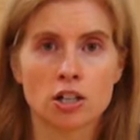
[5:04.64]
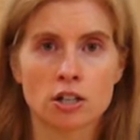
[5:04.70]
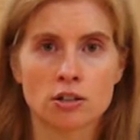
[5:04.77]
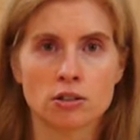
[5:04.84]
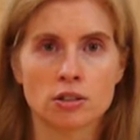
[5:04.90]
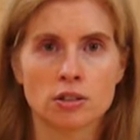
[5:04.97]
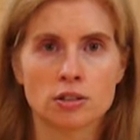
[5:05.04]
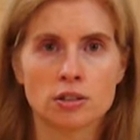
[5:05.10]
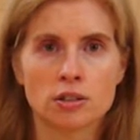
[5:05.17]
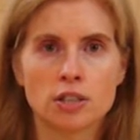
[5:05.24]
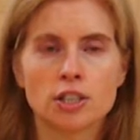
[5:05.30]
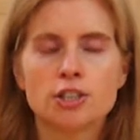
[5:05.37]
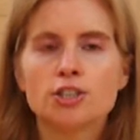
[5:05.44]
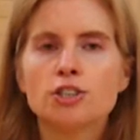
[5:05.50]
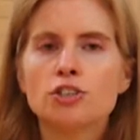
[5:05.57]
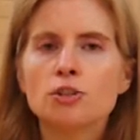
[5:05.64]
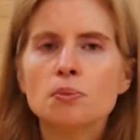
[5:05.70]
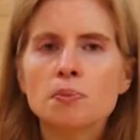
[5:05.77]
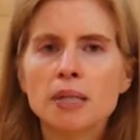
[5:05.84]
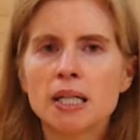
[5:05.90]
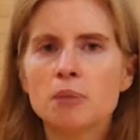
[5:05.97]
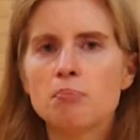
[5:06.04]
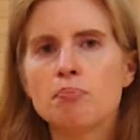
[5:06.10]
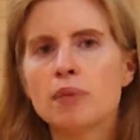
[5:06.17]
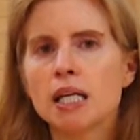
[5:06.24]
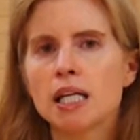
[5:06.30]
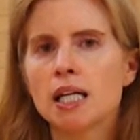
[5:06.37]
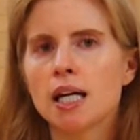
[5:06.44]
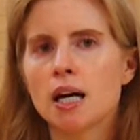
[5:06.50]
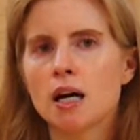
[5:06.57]
articles. Consuming
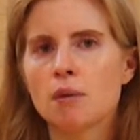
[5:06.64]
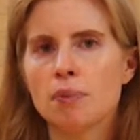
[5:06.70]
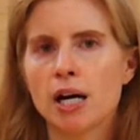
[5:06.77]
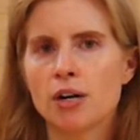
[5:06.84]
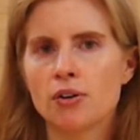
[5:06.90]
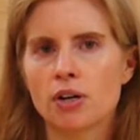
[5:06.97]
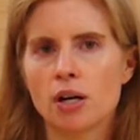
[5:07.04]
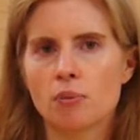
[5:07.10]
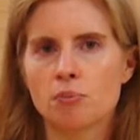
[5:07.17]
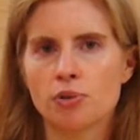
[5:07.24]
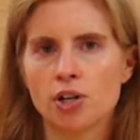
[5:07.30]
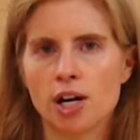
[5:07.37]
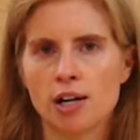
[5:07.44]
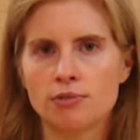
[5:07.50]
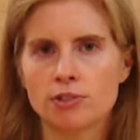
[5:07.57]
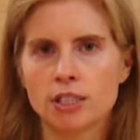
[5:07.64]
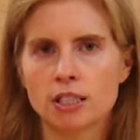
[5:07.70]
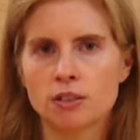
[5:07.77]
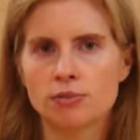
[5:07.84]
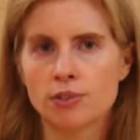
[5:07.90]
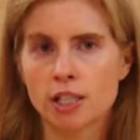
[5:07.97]
media about nonprofits,